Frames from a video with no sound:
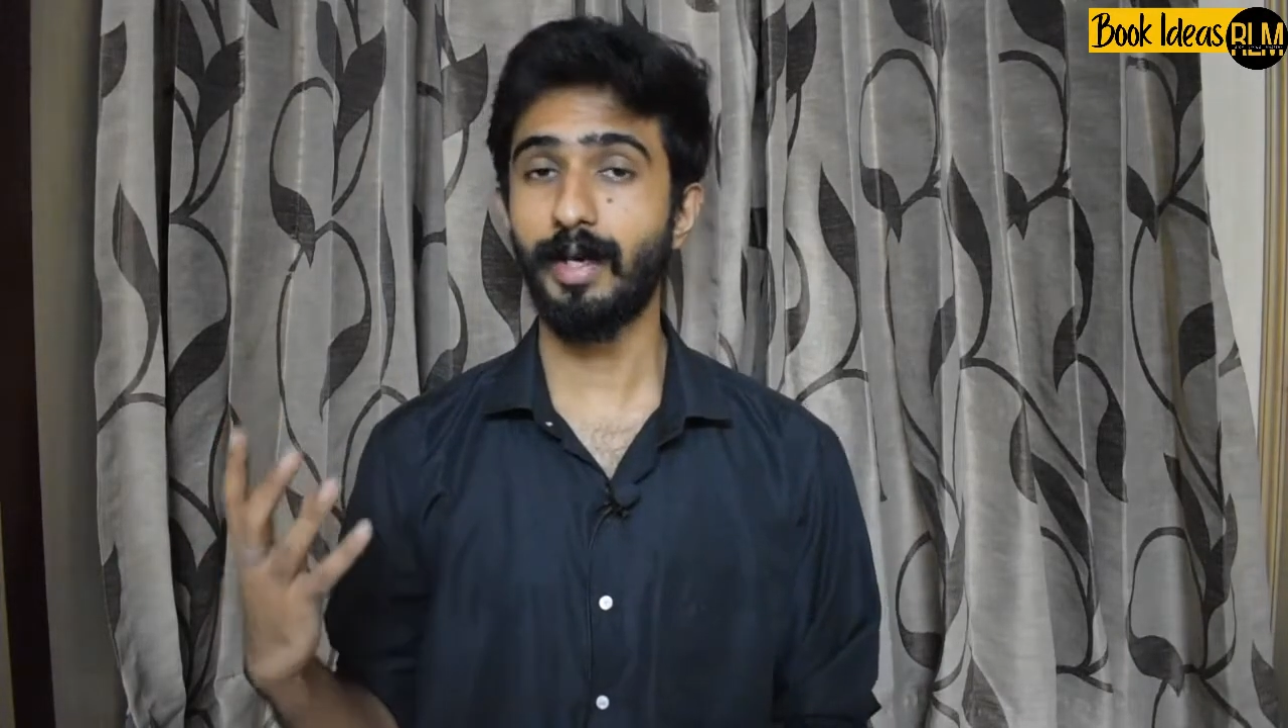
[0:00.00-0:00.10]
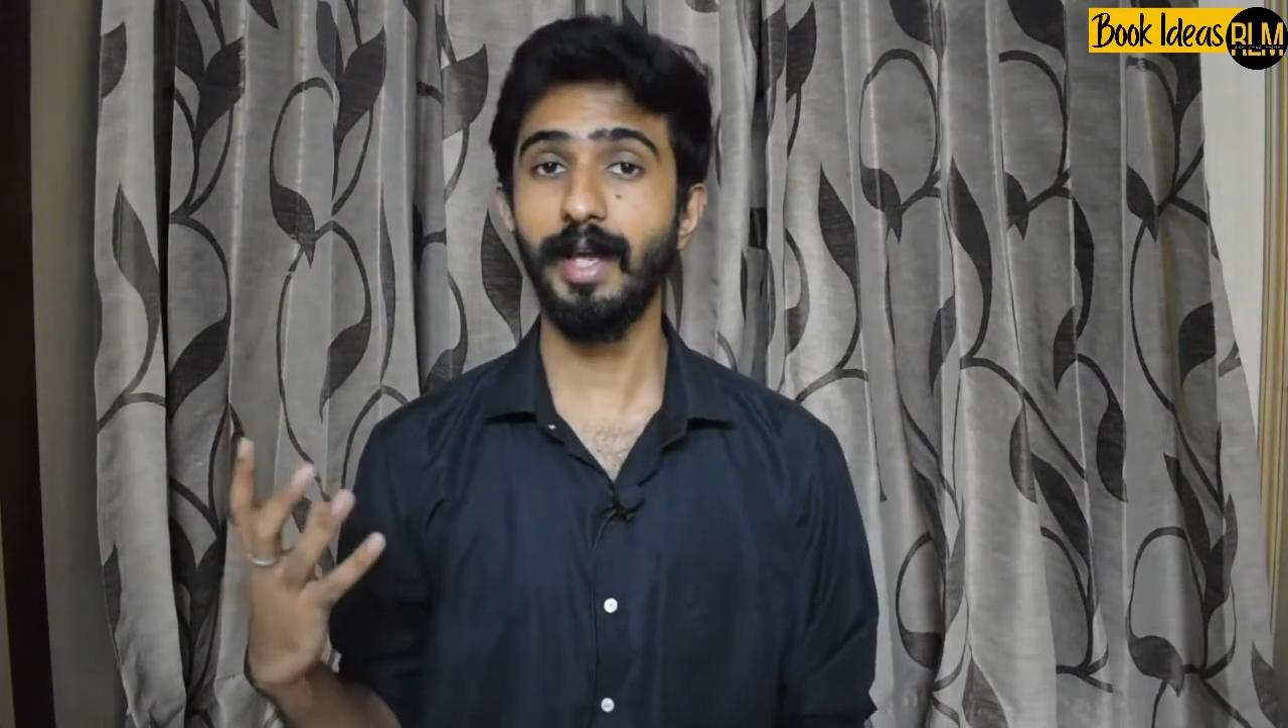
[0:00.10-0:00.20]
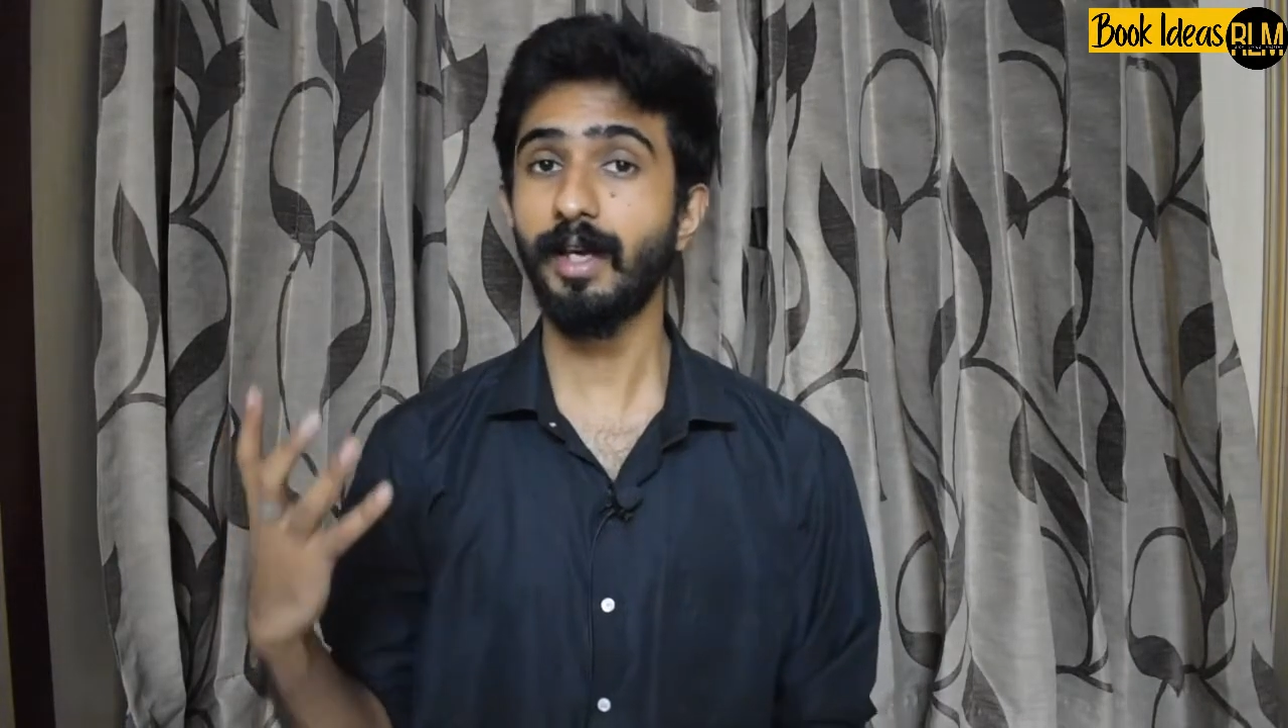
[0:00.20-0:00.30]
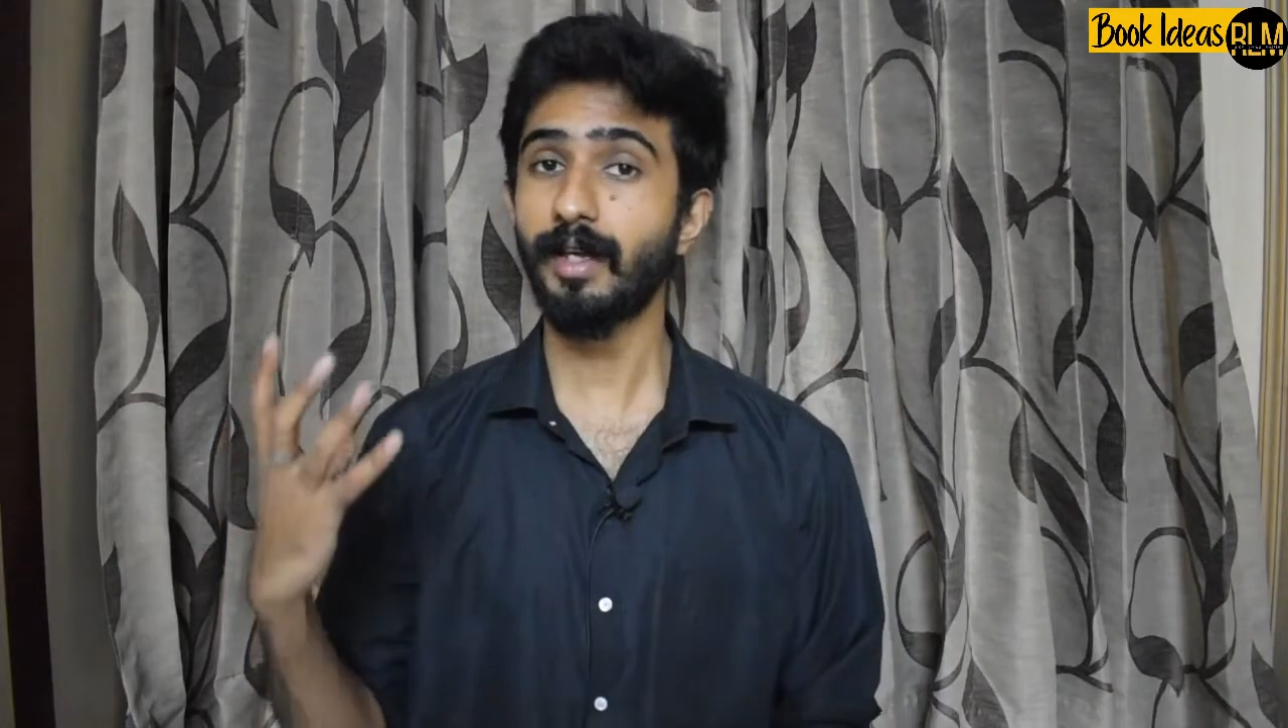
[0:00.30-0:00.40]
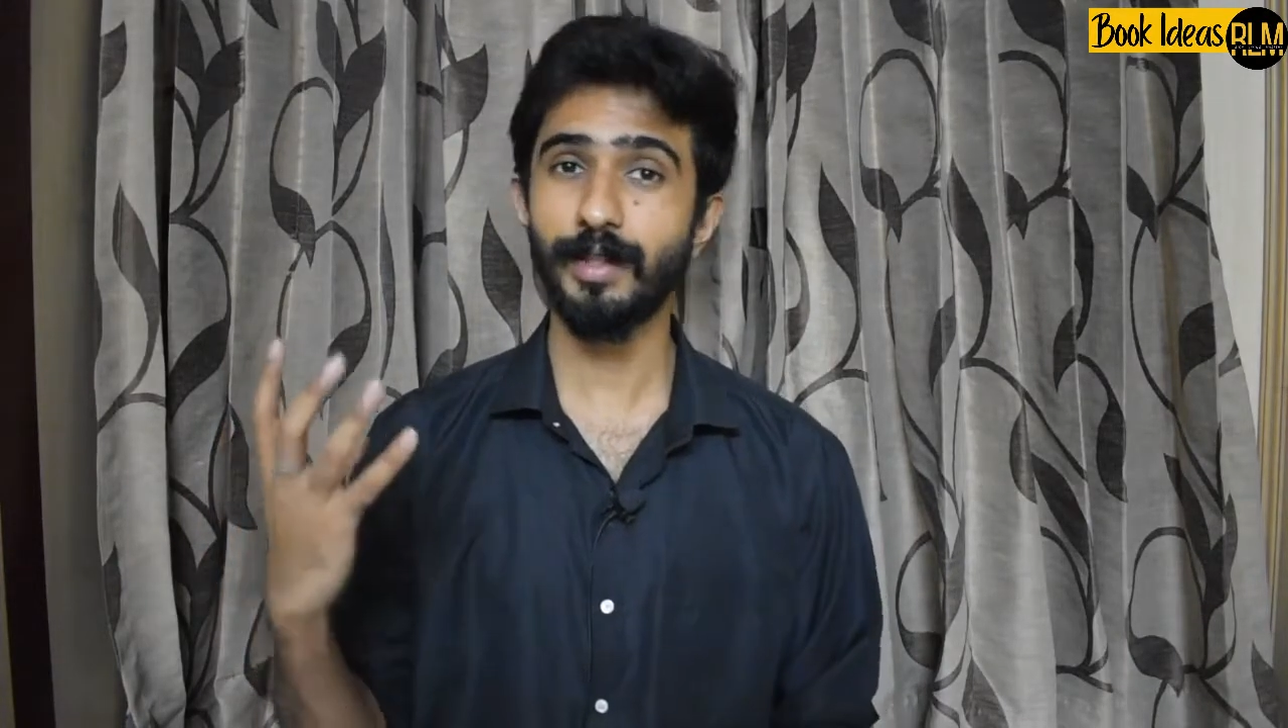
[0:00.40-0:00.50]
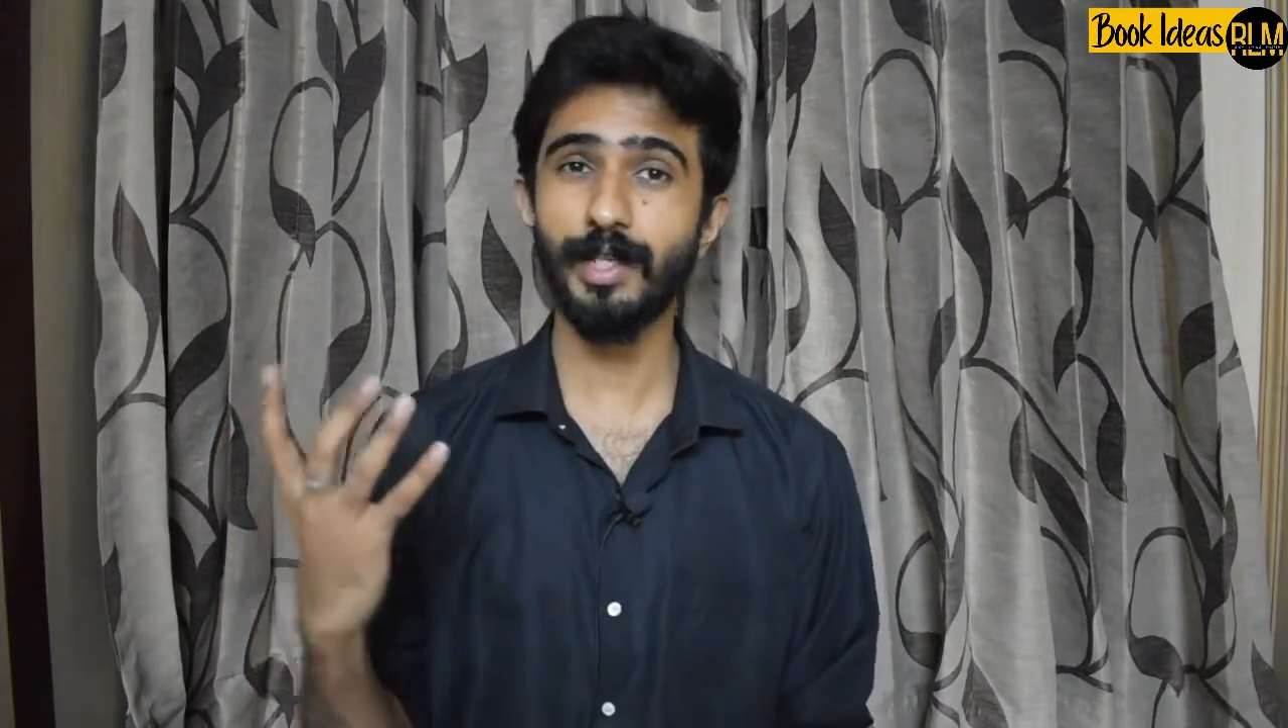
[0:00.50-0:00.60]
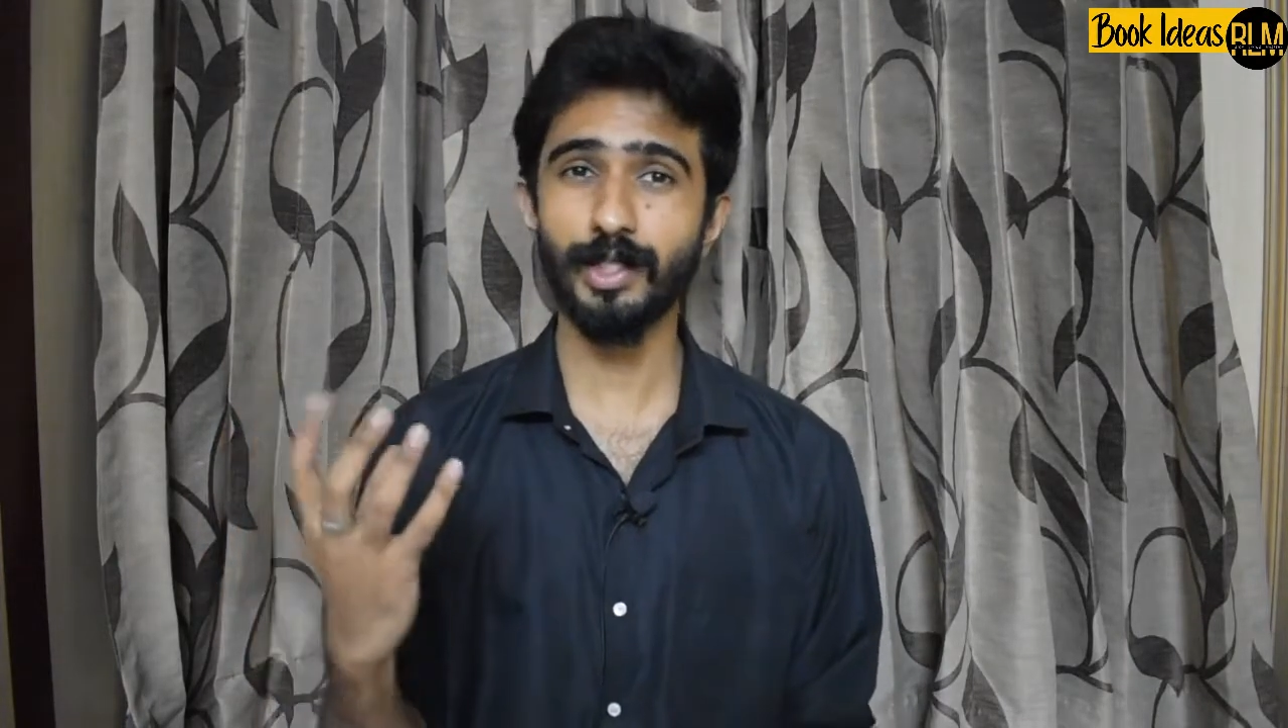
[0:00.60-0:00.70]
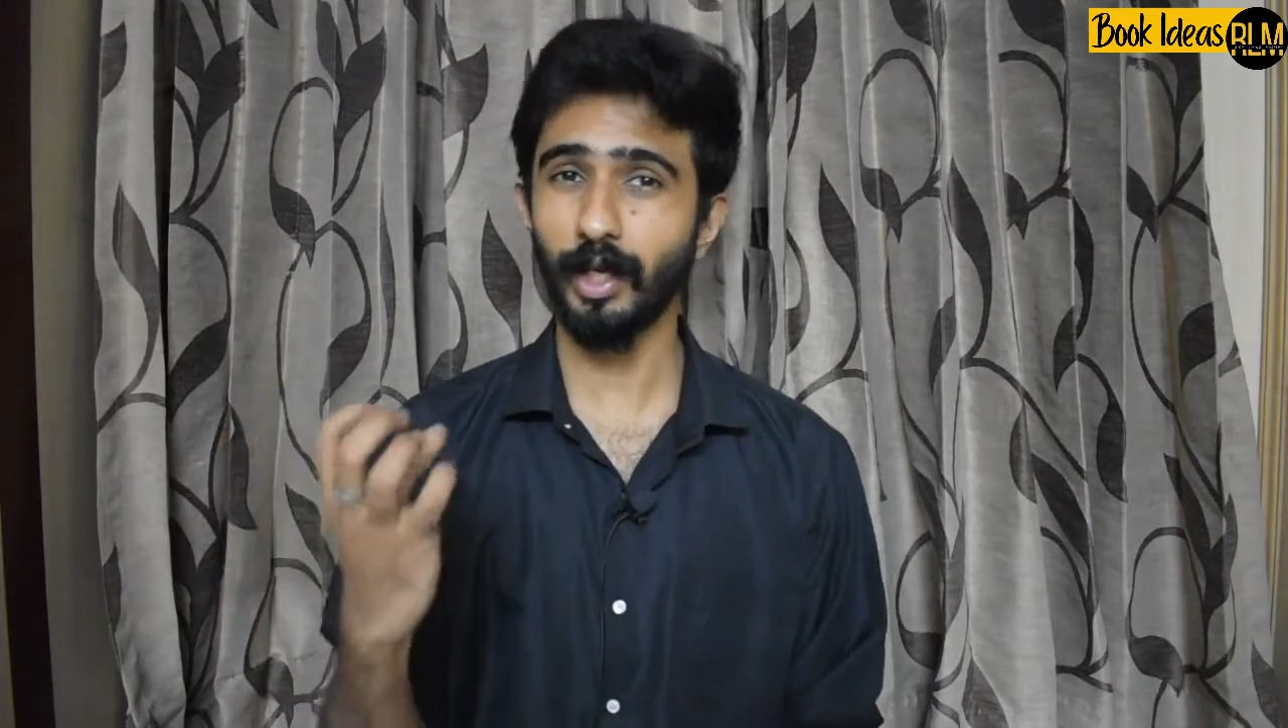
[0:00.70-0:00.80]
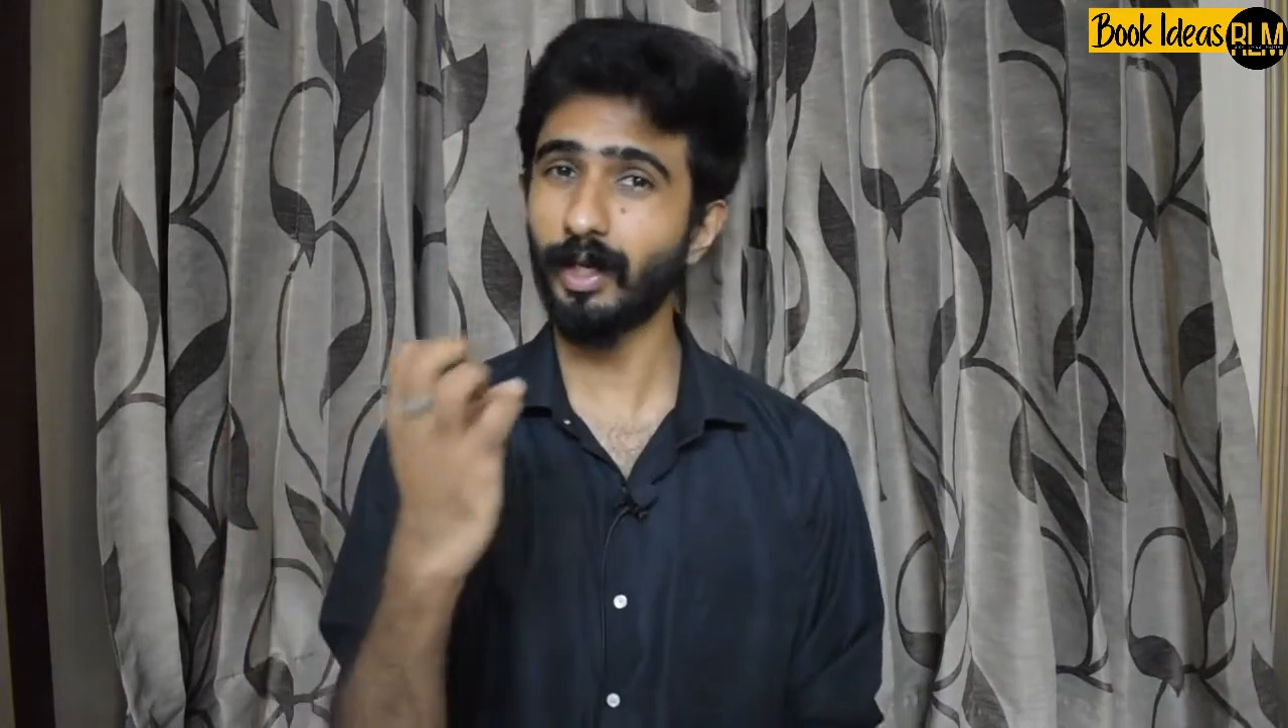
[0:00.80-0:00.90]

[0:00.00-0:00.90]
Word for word: take this